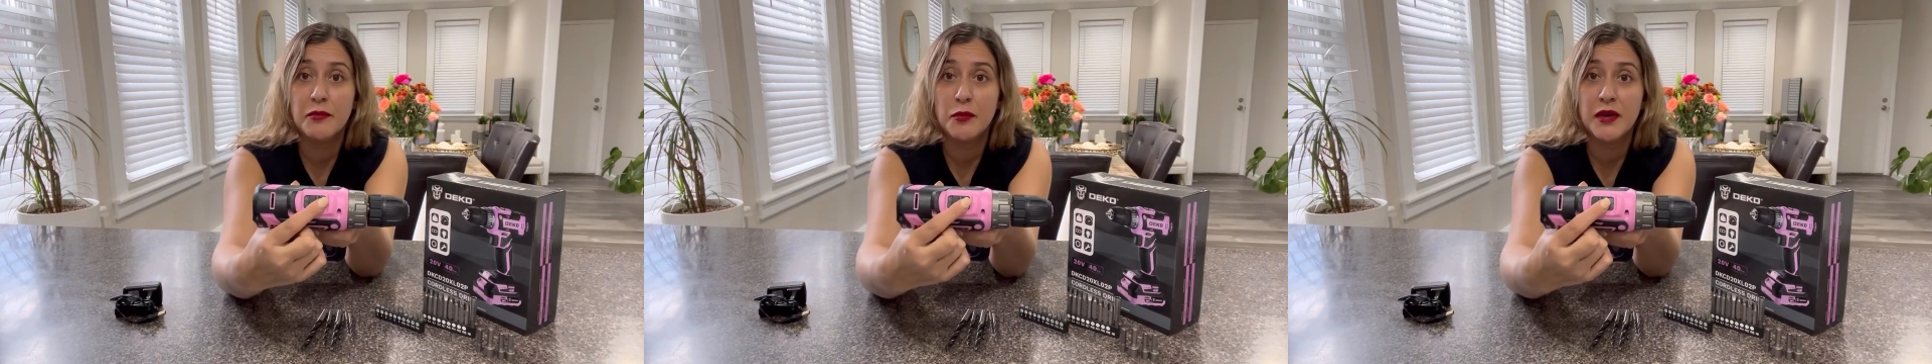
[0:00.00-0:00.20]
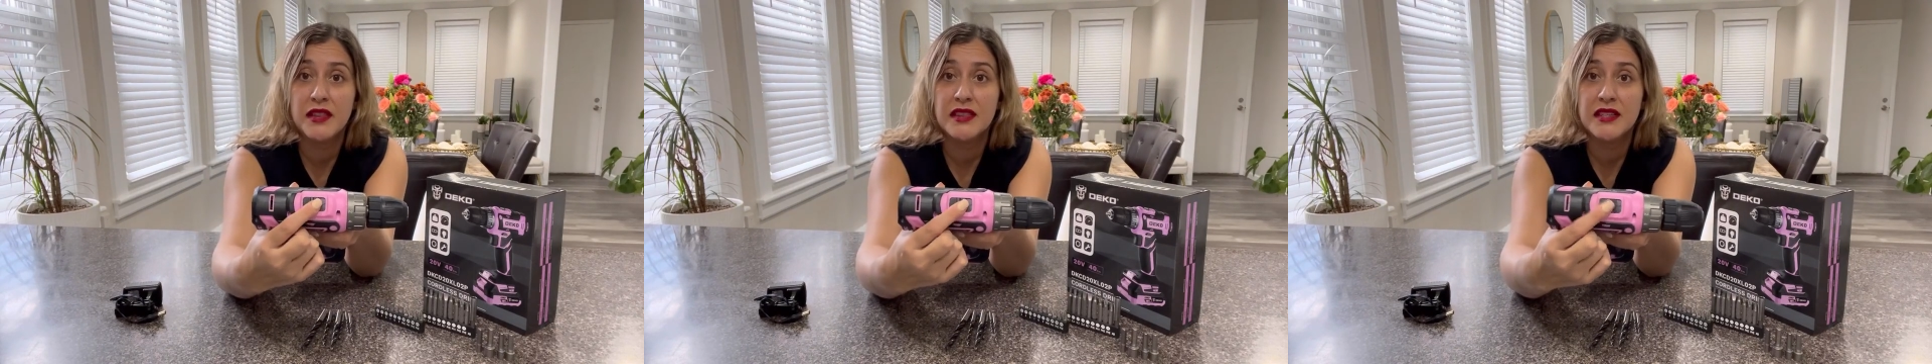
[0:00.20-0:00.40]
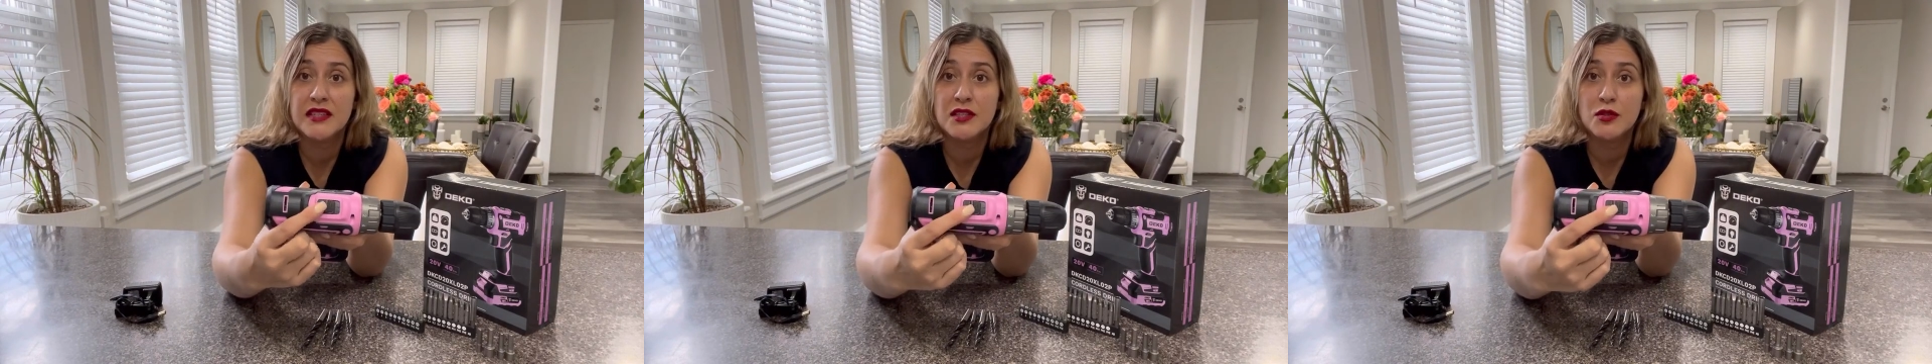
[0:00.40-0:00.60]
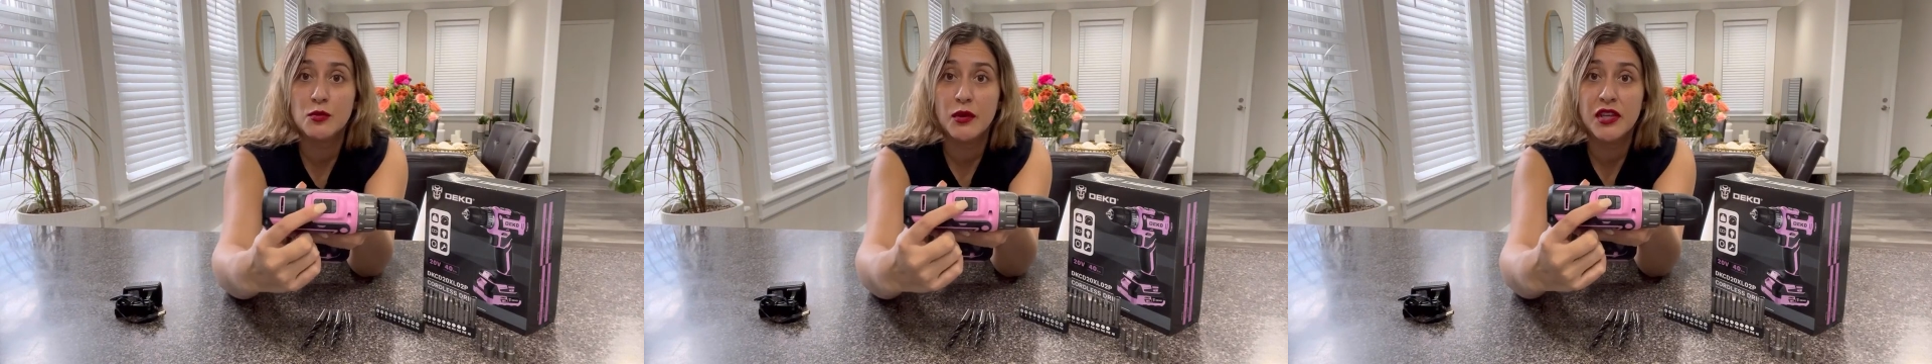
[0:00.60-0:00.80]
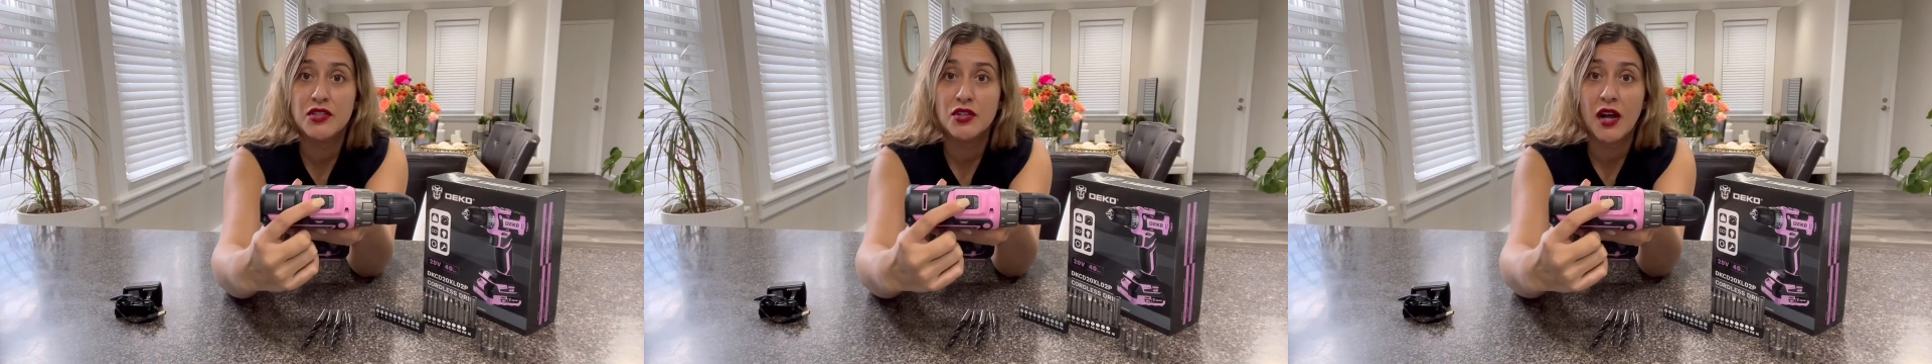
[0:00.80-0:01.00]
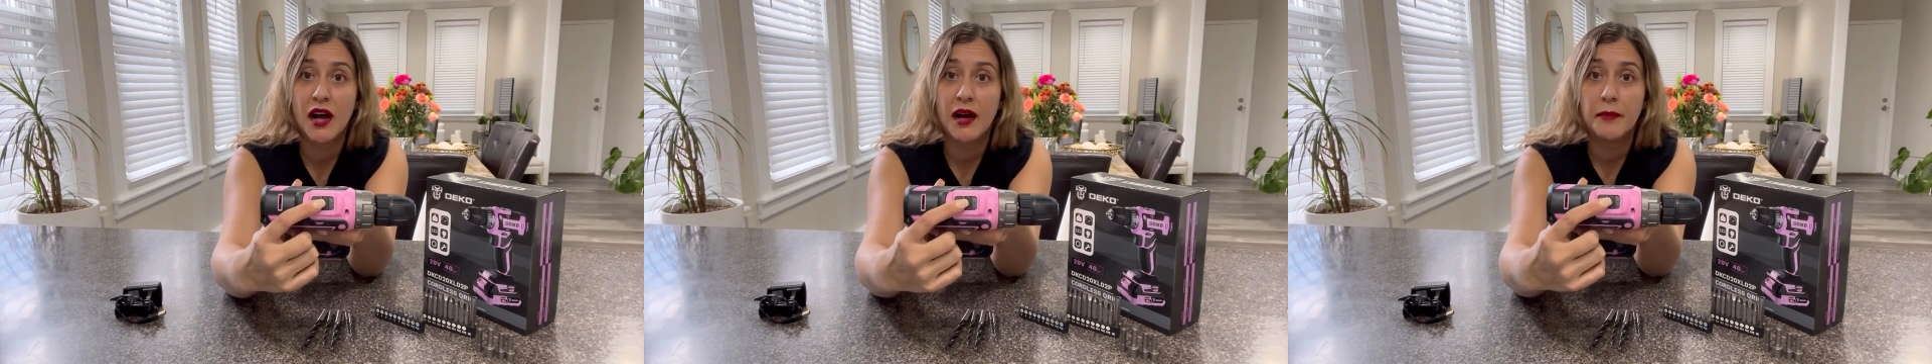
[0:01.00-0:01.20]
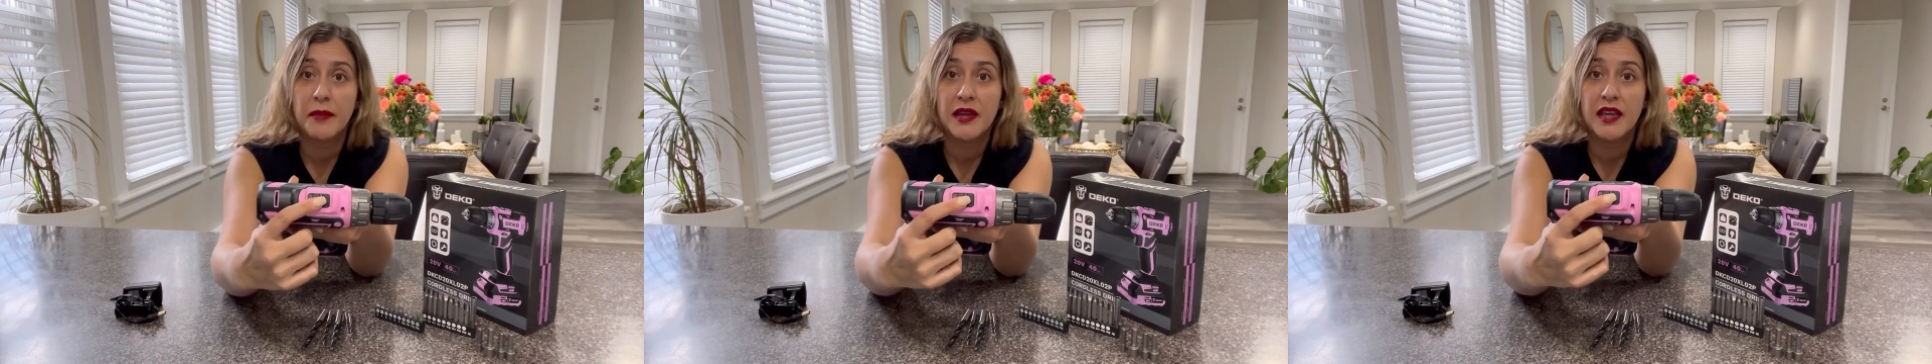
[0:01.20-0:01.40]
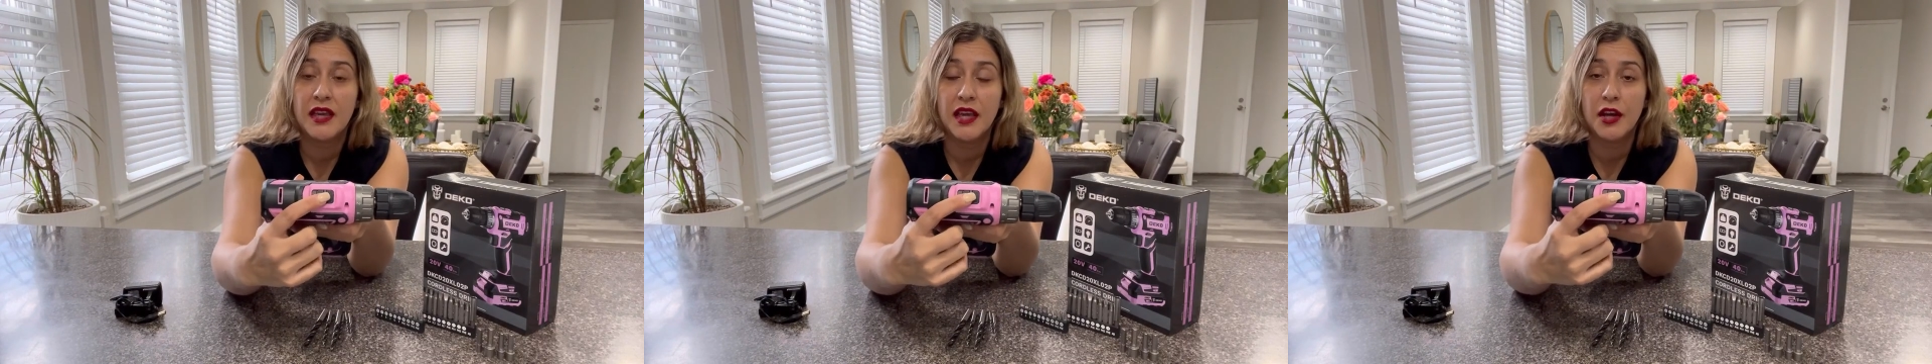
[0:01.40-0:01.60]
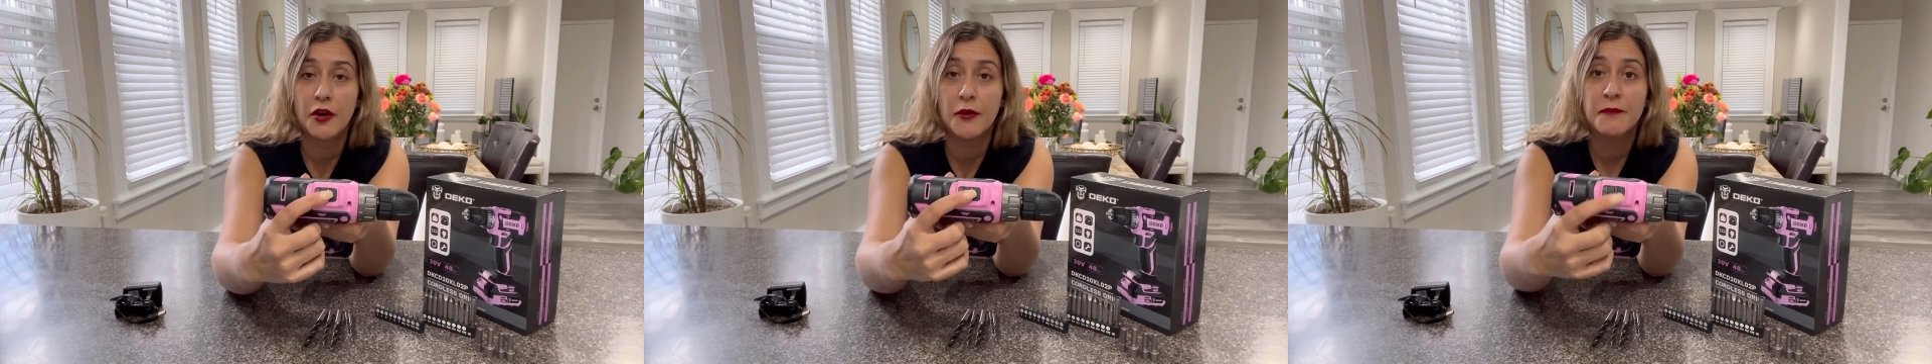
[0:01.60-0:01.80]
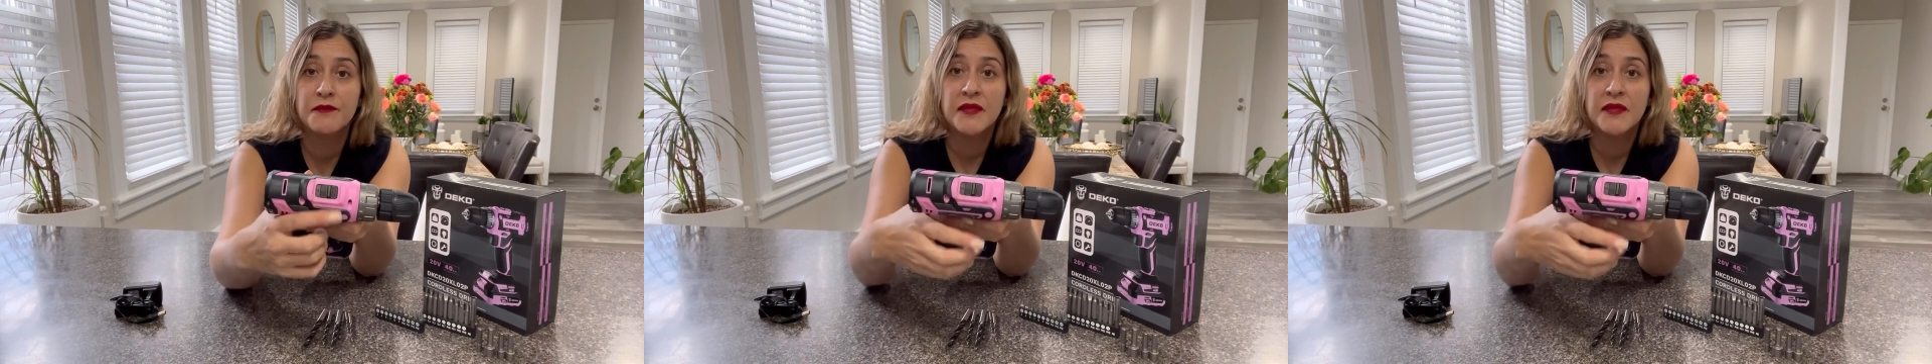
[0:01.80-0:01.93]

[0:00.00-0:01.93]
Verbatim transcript: with this switch up here.